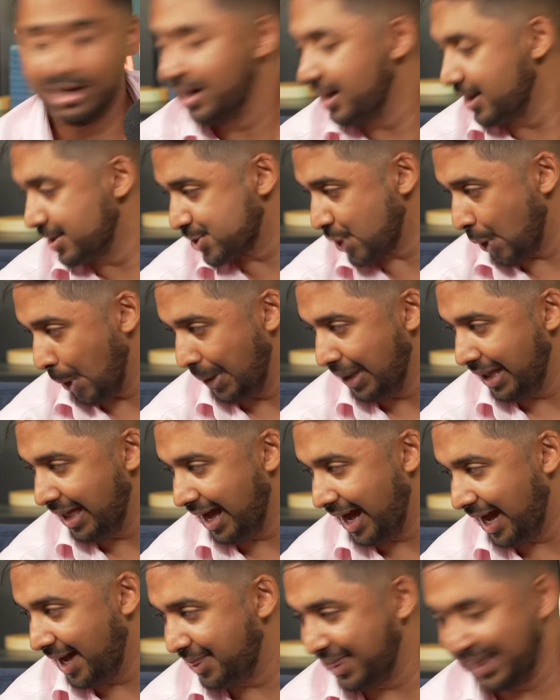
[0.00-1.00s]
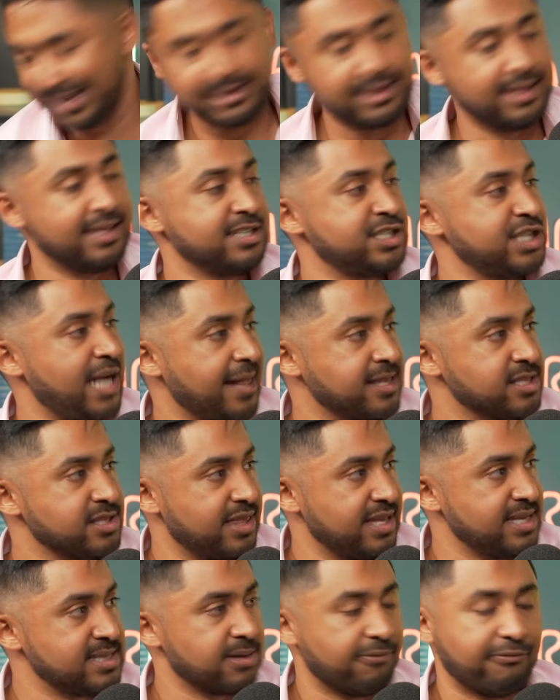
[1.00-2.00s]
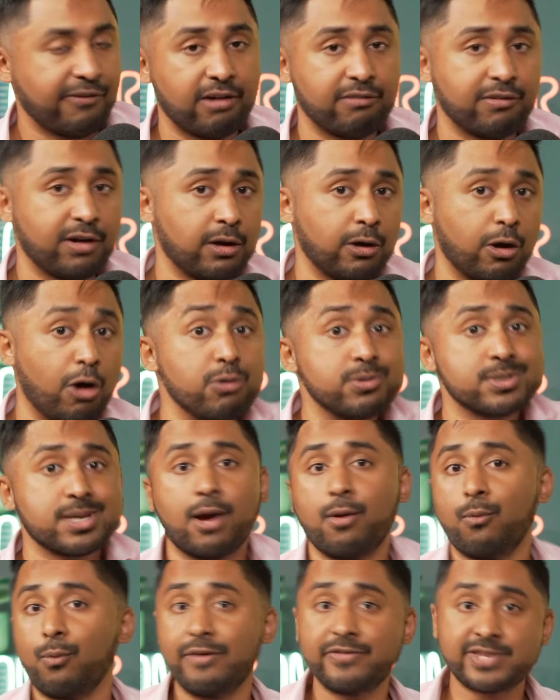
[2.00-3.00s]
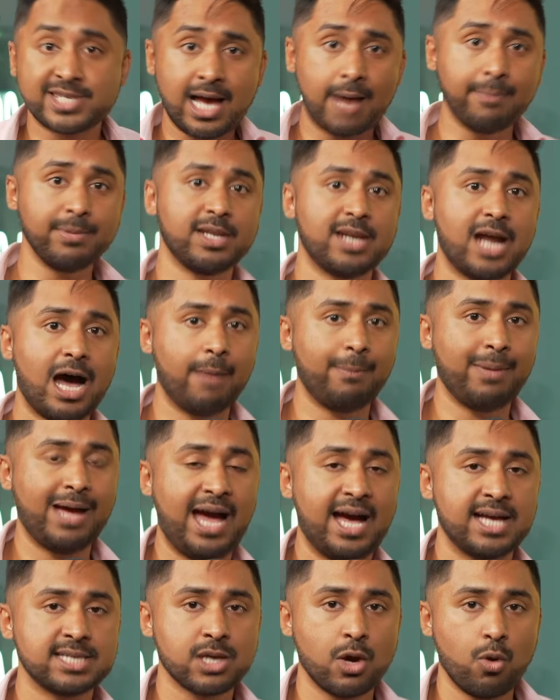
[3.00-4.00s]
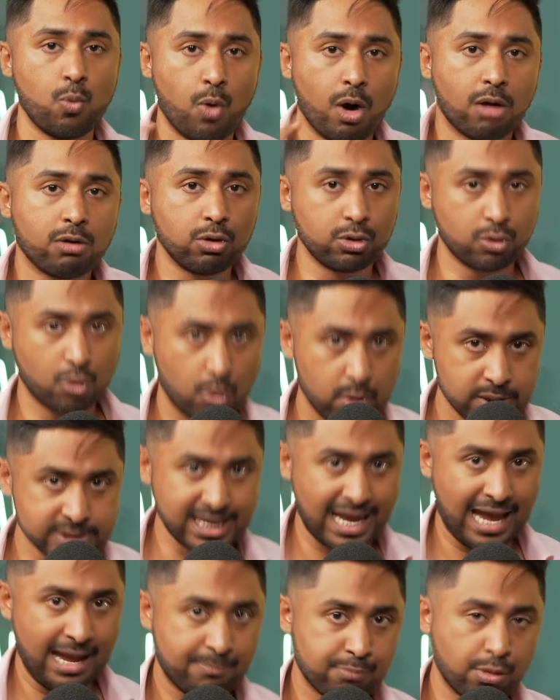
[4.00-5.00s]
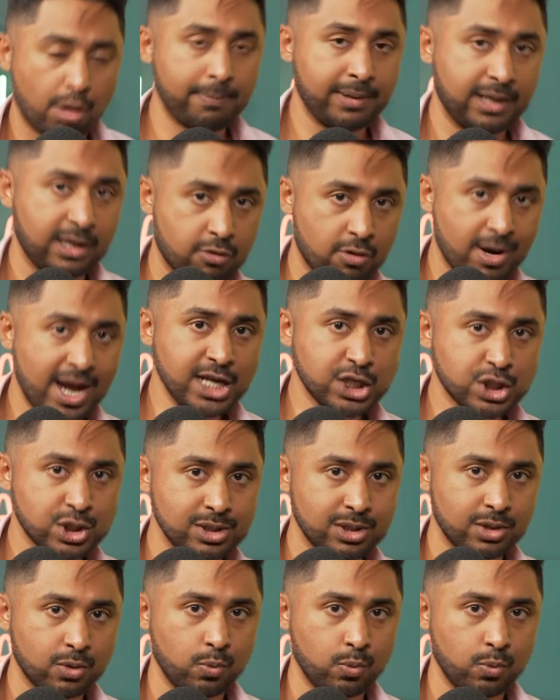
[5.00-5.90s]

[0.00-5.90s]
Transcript: So I think the chance of these are very, very low. So we've summed it up as what could cause a property crash.